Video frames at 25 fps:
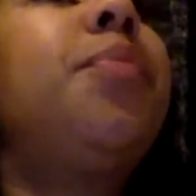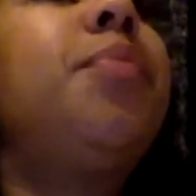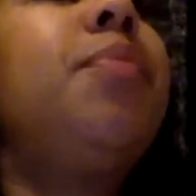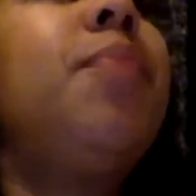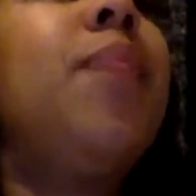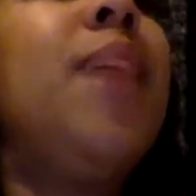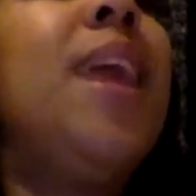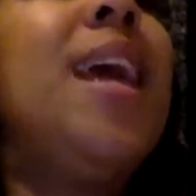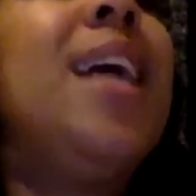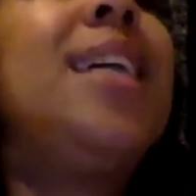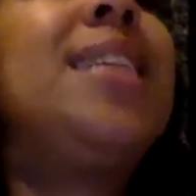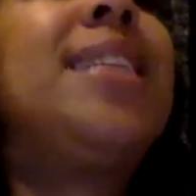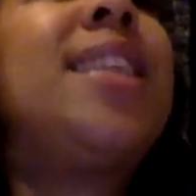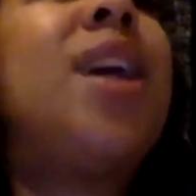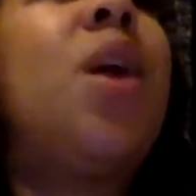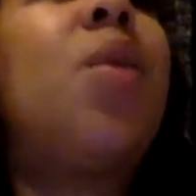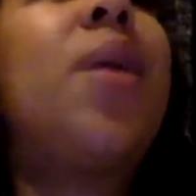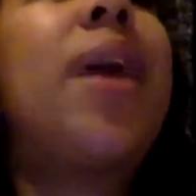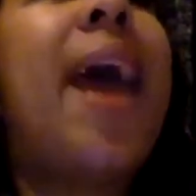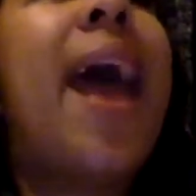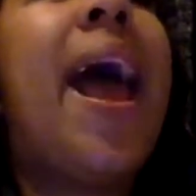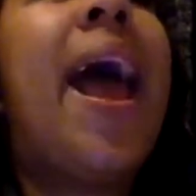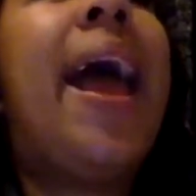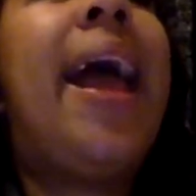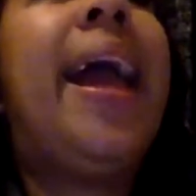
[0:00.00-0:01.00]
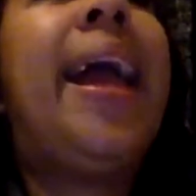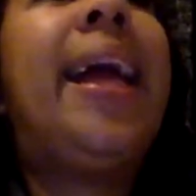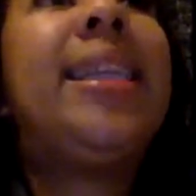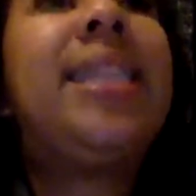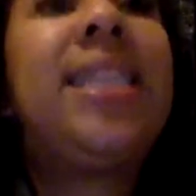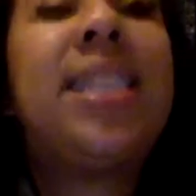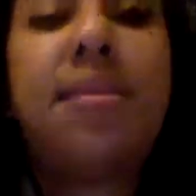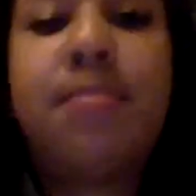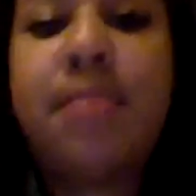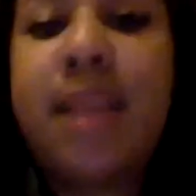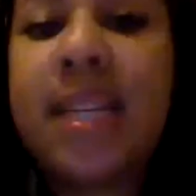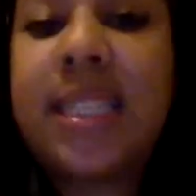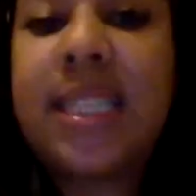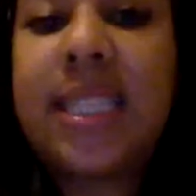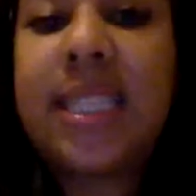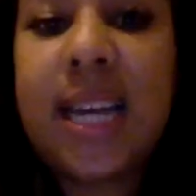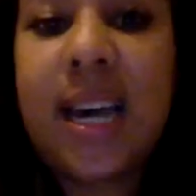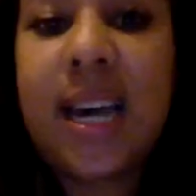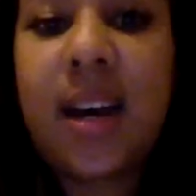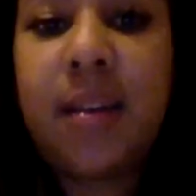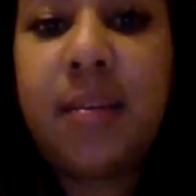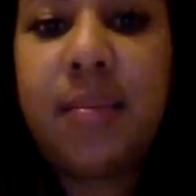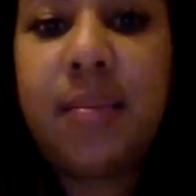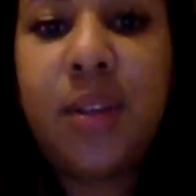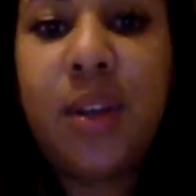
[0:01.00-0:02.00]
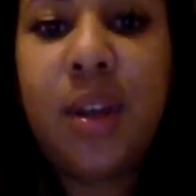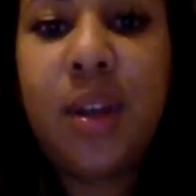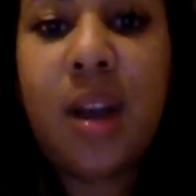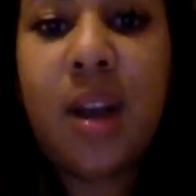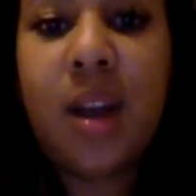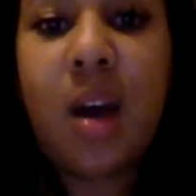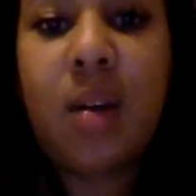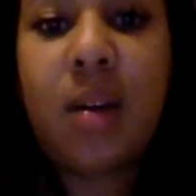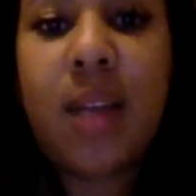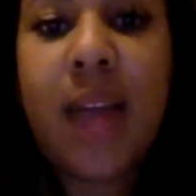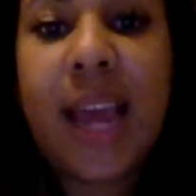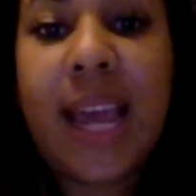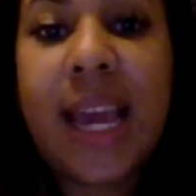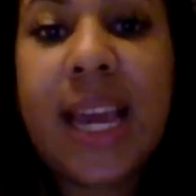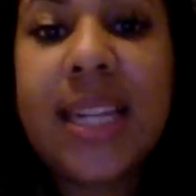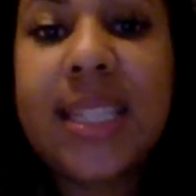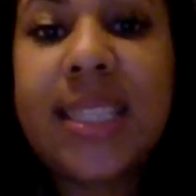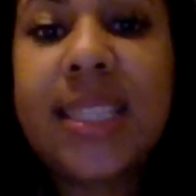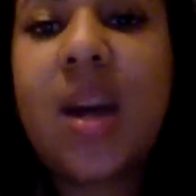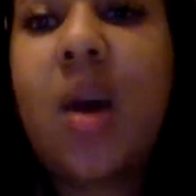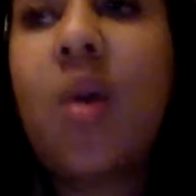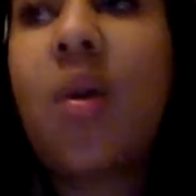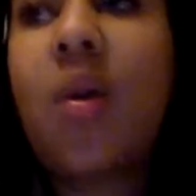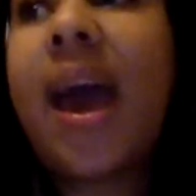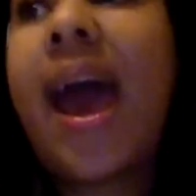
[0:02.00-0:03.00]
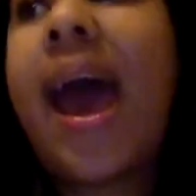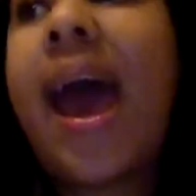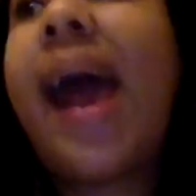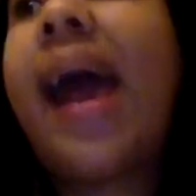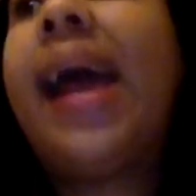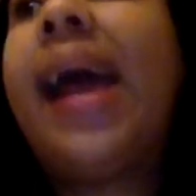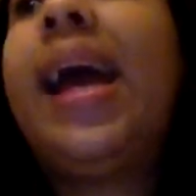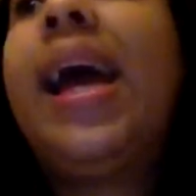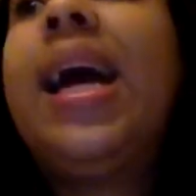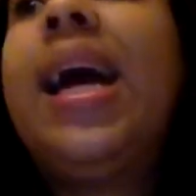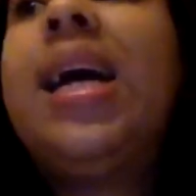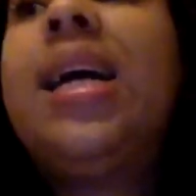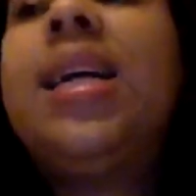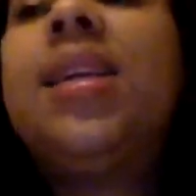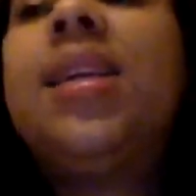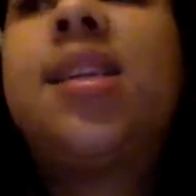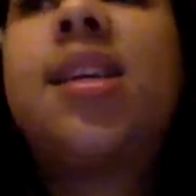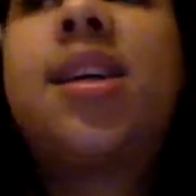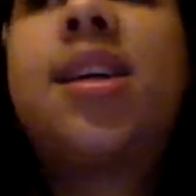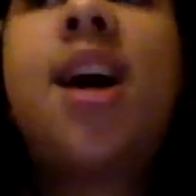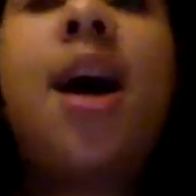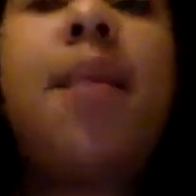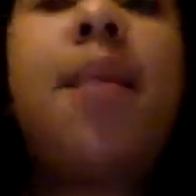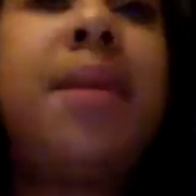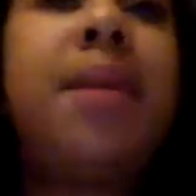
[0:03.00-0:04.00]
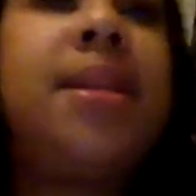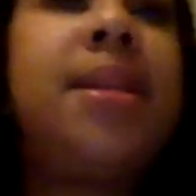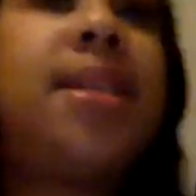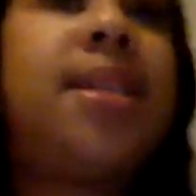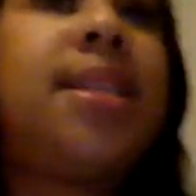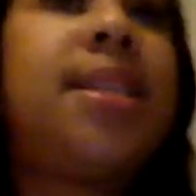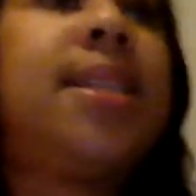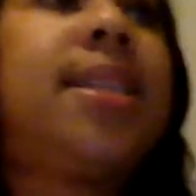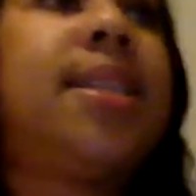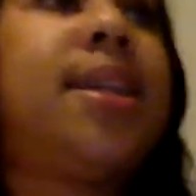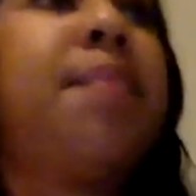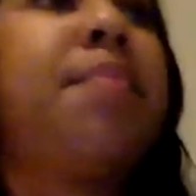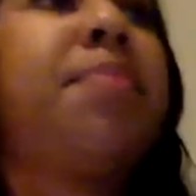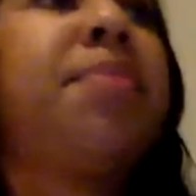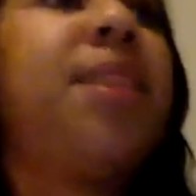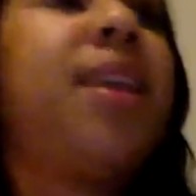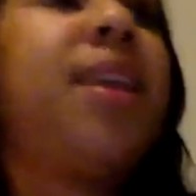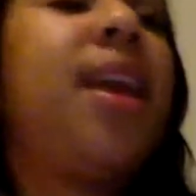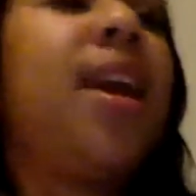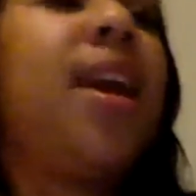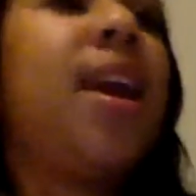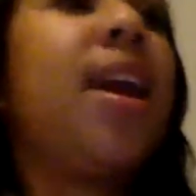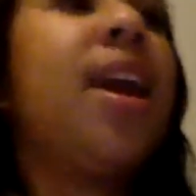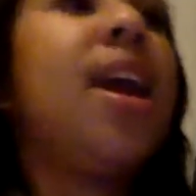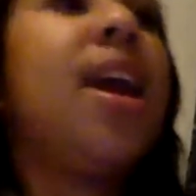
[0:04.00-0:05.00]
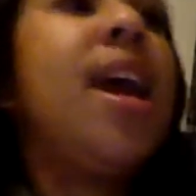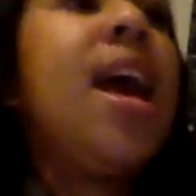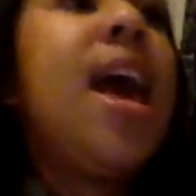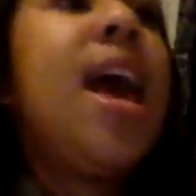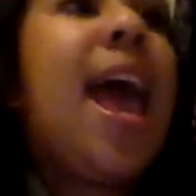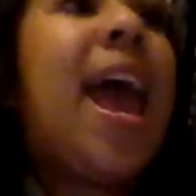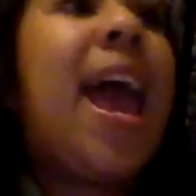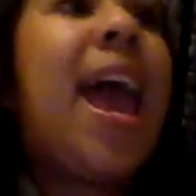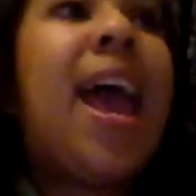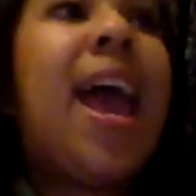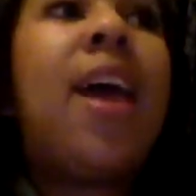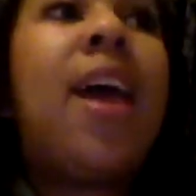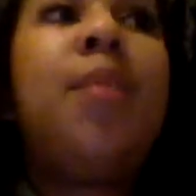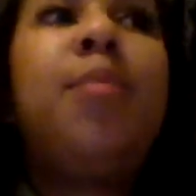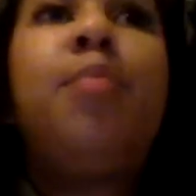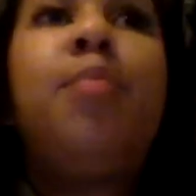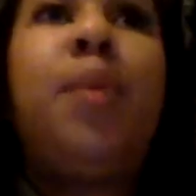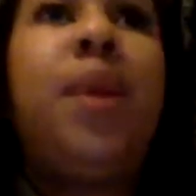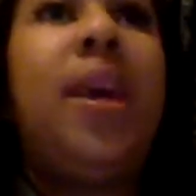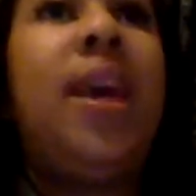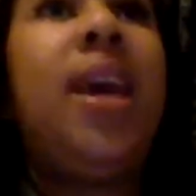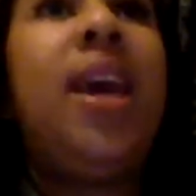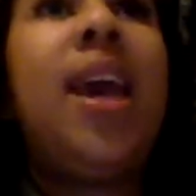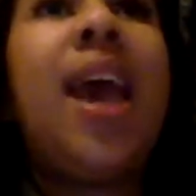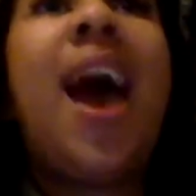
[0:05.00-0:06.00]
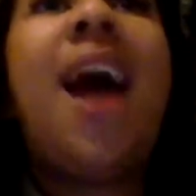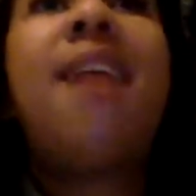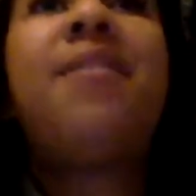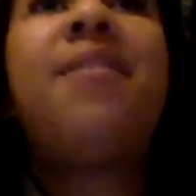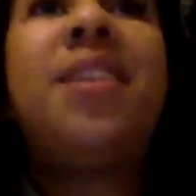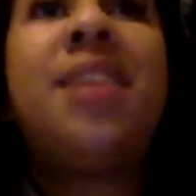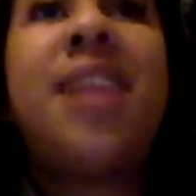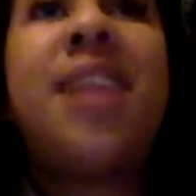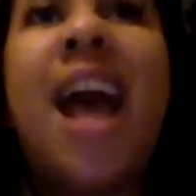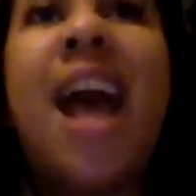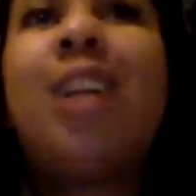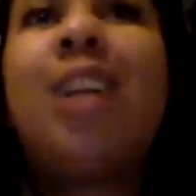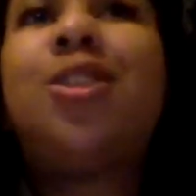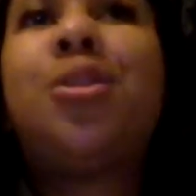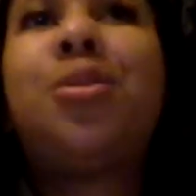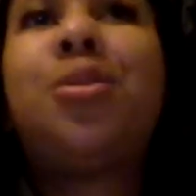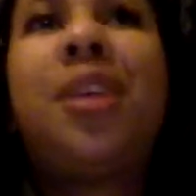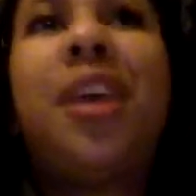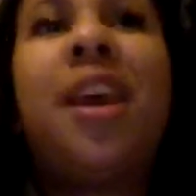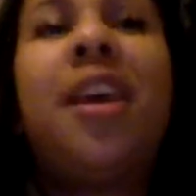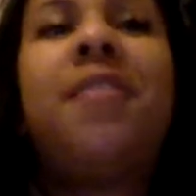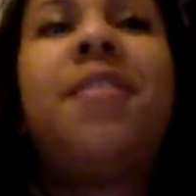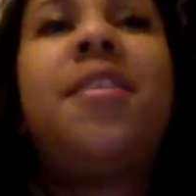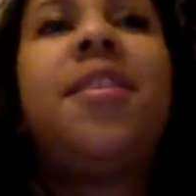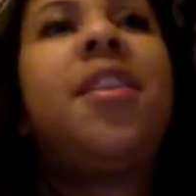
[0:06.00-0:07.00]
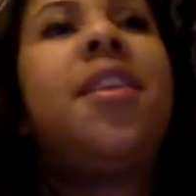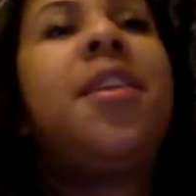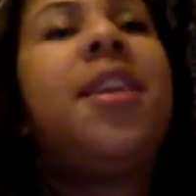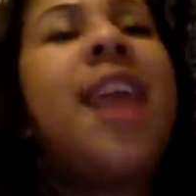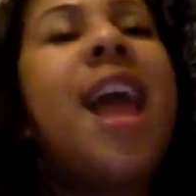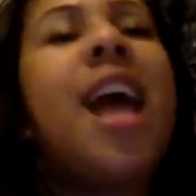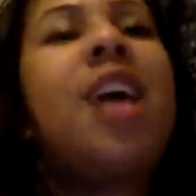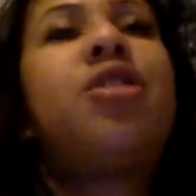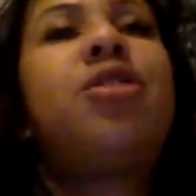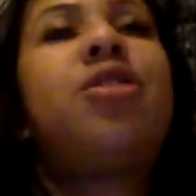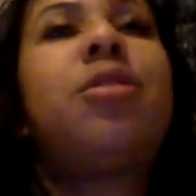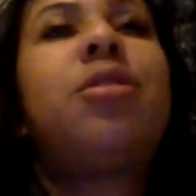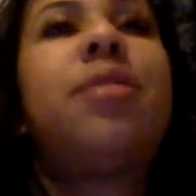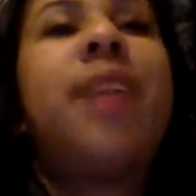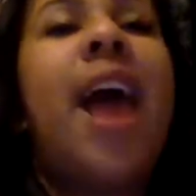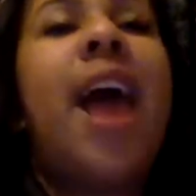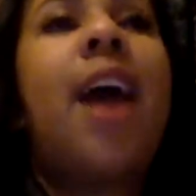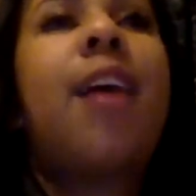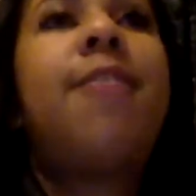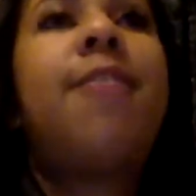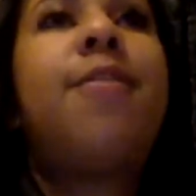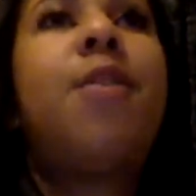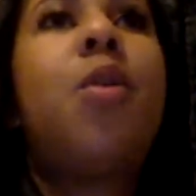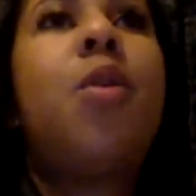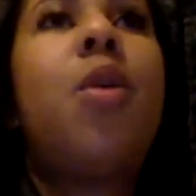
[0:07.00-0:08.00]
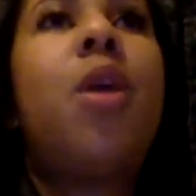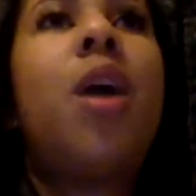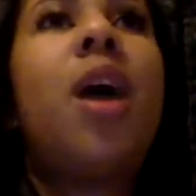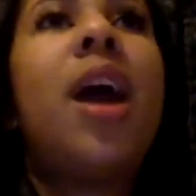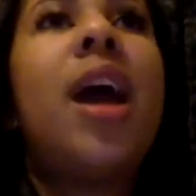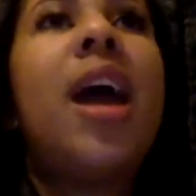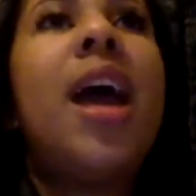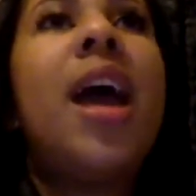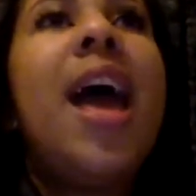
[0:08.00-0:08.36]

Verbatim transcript: it's okay to mess up you know like it's okay to come into something and be have a natural gift and the natural knack for it